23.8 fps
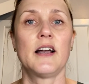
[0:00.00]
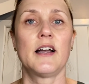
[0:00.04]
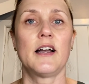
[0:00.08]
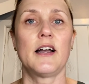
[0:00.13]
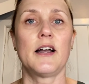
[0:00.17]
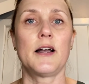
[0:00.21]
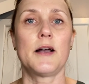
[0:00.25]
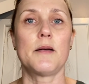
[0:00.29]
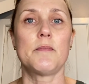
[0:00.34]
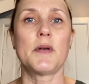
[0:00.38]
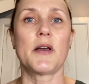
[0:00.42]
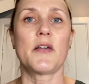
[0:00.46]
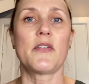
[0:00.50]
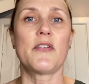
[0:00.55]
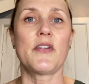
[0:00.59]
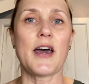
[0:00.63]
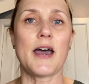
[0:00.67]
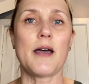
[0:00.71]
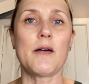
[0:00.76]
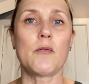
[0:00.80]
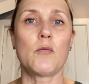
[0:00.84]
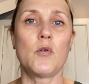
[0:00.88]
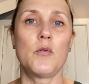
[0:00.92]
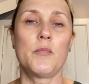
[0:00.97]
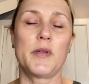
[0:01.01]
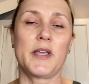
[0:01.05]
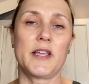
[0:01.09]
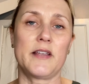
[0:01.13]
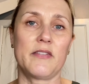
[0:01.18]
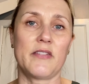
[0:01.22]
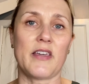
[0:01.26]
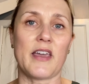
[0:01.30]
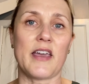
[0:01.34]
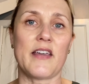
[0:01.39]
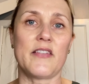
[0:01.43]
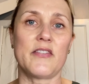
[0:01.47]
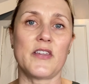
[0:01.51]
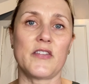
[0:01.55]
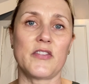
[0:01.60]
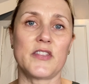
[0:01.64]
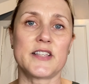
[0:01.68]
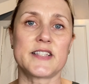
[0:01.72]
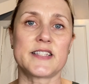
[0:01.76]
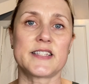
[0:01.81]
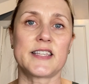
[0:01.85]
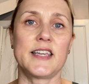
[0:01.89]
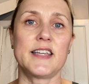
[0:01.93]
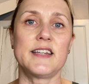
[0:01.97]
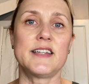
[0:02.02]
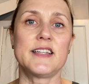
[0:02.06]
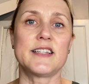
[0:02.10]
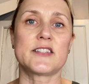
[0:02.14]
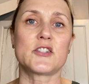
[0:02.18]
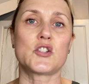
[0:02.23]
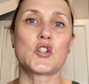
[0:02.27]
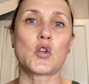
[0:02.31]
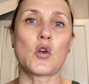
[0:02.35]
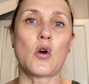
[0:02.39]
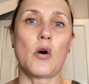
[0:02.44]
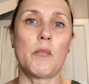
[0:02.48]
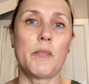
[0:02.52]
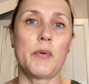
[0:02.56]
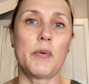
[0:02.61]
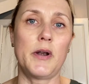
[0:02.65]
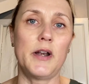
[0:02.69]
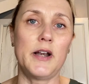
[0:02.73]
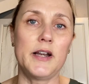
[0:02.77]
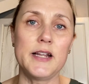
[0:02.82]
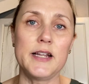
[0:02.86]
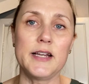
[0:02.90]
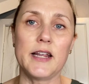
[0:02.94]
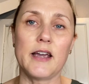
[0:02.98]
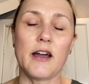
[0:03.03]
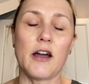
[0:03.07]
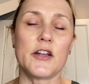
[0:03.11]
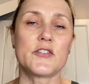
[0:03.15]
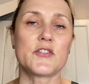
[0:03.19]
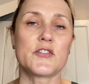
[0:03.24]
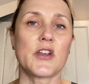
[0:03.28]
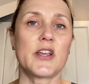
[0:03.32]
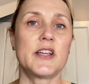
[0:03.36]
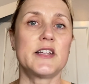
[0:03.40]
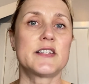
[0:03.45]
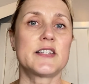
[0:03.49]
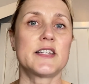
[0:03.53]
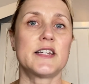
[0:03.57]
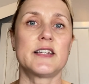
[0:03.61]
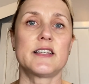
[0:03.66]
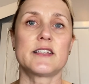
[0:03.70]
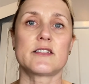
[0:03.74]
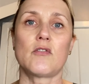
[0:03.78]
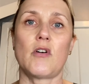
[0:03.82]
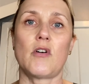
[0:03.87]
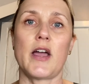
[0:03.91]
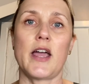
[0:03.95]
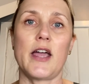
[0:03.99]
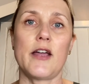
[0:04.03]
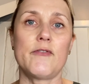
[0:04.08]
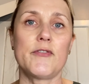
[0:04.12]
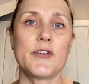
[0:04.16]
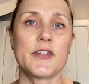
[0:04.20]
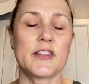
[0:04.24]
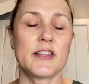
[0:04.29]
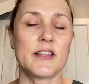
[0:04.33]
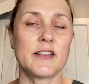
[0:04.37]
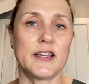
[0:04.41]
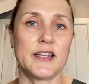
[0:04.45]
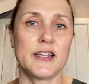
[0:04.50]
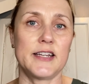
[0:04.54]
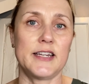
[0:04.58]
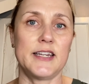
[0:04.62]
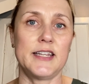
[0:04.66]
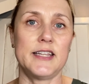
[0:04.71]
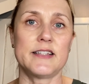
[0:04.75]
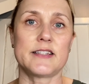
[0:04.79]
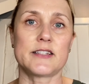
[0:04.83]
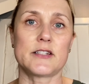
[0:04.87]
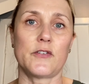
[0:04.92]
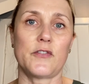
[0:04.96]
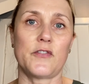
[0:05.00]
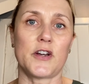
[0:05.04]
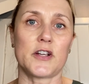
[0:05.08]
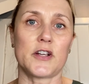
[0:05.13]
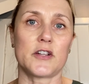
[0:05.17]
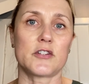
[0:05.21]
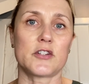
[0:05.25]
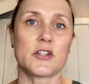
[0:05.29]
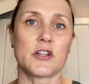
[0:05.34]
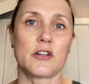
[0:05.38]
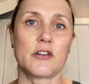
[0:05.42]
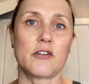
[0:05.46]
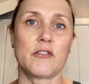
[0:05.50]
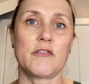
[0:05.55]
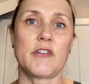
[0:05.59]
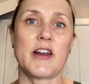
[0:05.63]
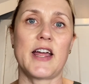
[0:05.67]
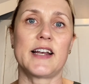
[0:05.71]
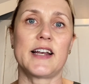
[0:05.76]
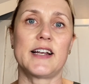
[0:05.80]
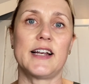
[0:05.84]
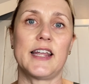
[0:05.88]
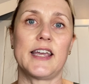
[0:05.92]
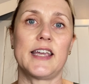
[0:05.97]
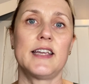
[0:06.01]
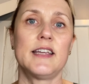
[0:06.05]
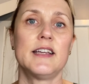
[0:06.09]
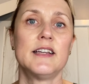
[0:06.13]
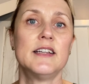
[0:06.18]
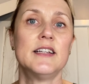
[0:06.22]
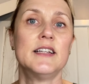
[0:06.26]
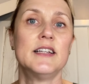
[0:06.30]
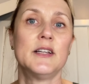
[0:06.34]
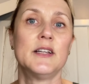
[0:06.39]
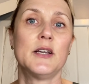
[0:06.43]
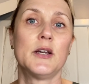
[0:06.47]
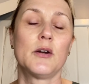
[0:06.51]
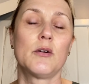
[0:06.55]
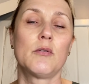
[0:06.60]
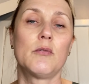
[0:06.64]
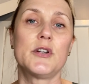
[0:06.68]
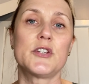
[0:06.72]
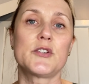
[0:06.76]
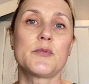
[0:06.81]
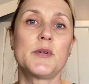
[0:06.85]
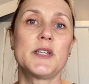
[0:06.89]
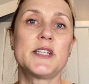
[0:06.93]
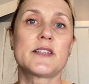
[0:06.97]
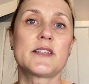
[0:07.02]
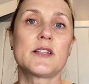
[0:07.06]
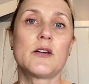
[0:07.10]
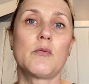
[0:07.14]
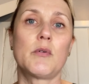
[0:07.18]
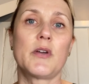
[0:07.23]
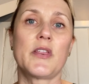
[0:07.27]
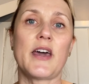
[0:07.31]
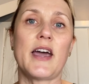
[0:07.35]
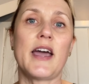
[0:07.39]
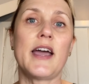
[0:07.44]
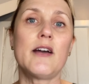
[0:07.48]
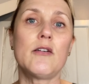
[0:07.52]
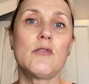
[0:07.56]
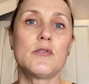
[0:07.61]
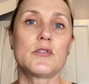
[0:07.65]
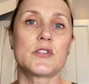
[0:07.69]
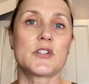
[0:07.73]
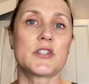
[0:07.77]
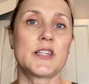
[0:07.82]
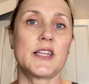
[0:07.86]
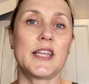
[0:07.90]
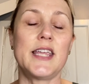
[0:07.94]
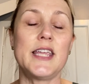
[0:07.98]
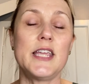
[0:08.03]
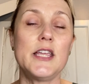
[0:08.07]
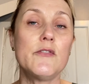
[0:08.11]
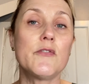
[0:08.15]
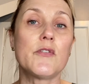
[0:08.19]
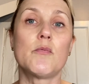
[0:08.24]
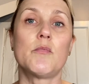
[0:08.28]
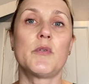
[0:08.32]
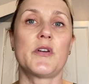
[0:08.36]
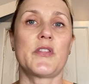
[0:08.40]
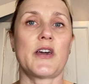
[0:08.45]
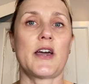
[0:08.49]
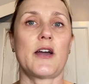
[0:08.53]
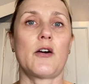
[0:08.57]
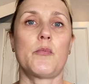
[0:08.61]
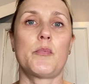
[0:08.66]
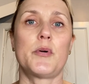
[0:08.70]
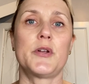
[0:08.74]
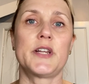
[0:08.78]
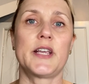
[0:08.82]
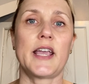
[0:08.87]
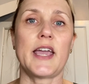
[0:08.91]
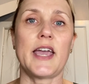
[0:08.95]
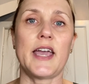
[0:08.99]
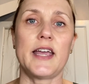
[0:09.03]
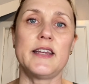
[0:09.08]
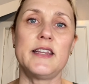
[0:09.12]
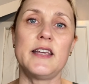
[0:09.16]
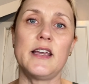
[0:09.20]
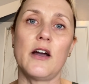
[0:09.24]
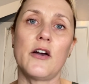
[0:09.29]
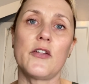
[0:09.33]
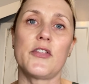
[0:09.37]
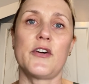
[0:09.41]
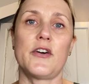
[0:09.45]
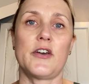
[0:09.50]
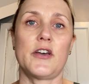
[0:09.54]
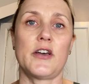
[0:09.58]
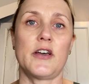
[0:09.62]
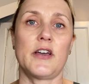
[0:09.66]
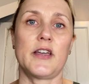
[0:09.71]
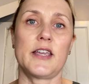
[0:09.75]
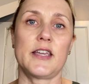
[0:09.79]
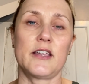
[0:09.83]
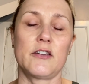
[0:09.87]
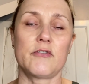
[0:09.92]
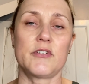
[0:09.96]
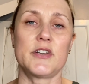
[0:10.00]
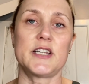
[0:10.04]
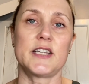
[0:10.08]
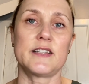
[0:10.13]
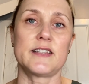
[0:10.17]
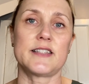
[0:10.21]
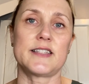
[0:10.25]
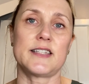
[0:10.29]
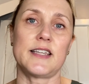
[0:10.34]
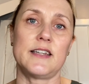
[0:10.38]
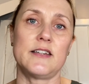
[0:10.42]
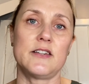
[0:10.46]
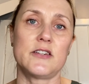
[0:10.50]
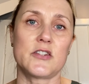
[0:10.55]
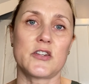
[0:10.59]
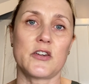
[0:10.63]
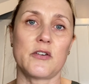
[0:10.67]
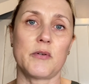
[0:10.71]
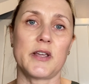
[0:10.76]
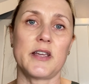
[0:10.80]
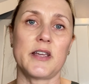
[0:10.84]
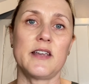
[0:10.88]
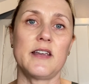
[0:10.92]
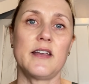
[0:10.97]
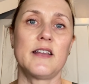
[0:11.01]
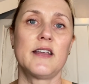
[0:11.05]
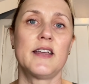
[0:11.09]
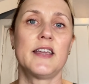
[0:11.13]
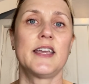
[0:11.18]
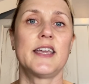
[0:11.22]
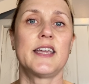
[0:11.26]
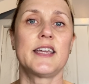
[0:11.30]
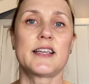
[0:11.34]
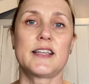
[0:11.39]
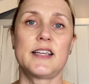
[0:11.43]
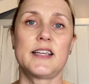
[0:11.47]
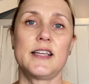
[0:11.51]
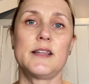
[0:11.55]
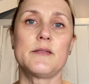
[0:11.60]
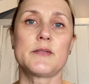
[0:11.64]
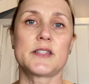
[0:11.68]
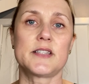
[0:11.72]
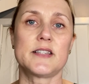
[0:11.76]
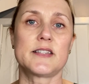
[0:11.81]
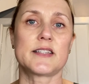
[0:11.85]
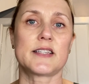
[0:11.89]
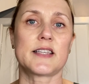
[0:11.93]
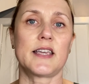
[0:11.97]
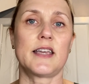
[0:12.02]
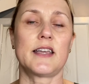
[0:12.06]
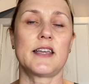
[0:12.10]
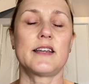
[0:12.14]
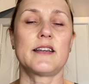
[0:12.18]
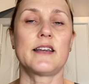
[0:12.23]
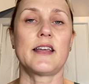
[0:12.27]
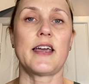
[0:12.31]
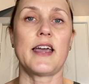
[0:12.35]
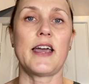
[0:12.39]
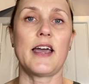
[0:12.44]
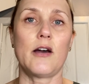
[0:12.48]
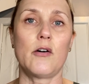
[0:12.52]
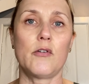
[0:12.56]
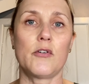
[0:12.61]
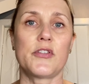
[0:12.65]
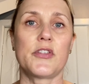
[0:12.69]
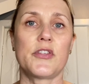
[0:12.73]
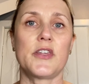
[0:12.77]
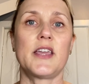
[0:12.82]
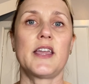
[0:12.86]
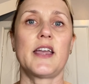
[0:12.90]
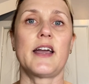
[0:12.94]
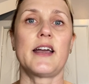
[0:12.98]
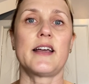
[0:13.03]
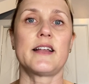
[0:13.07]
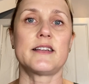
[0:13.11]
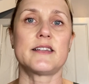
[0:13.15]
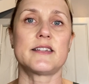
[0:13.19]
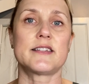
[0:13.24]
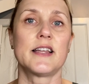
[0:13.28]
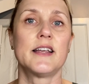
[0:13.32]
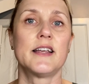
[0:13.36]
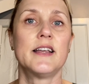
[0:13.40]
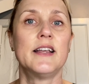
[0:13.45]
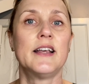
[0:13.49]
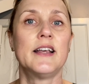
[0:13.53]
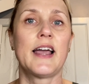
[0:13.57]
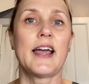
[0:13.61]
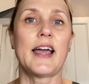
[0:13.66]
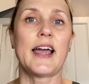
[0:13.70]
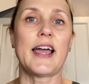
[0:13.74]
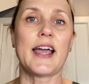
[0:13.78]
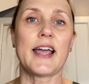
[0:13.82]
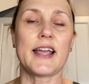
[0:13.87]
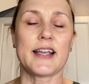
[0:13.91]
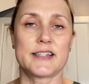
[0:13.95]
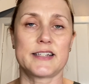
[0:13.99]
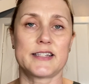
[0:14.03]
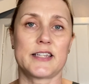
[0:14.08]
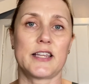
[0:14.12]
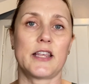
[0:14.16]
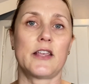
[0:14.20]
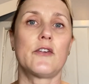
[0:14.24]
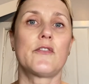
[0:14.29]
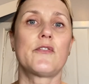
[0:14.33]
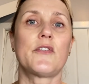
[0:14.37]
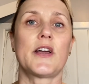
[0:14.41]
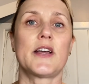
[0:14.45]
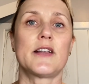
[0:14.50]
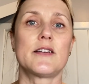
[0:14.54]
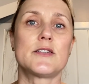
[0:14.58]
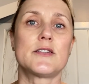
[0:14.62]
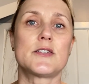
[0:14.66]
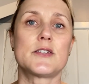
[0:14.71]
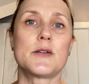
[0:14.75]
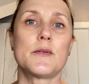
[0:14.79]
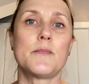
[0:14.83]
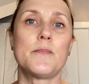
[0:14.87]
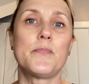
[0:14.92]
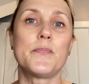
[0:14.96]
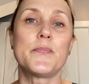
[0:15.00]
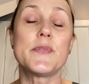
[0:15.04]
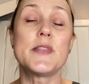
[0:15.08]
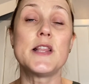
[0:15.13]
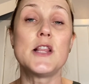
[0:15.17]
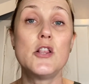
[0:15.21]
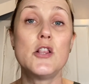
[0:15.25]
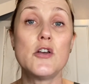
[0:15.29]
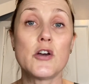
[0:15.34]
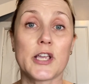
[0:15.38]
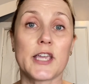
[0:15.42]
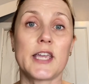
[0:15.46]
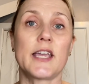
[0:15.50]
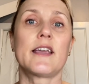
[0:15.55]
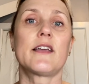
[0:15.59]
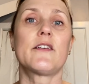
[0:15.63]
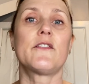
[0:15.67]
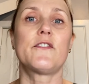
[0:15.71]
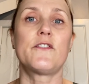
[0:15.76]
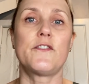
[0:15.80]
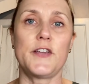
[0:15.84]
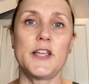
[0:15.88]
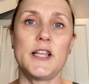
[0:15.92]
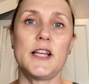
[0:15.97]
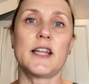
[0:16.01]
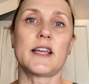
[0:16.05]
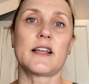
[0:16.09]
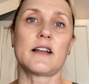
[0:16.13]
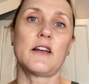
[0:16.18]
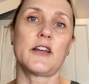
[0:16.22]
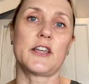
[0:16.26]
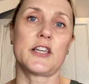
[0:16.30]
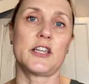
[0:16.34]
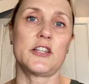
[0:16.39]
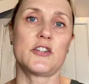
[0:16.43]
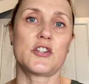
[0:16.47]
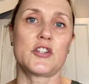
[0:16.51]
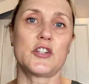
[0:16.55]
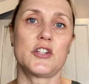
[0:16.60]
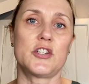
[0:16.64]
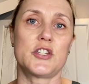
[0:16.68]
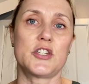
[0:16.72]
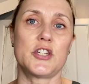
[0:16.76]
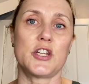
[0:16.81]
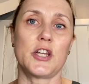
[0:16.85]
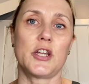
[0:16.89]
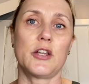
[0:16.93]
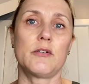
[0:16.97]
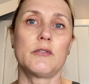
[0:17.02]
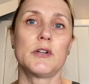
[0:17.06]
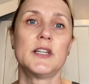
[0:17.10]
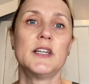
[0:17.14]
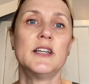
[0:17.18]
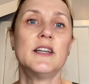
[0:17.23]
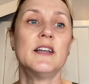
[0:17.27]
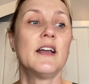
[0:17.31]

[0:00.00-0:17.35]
Um, that will mean then that the skin is completely hydrated, it's got everything that it needs to function correctly, which means that without, even without putting any other ingredients into it, it keeps the skin healthy and active and looking and feeling like it should do.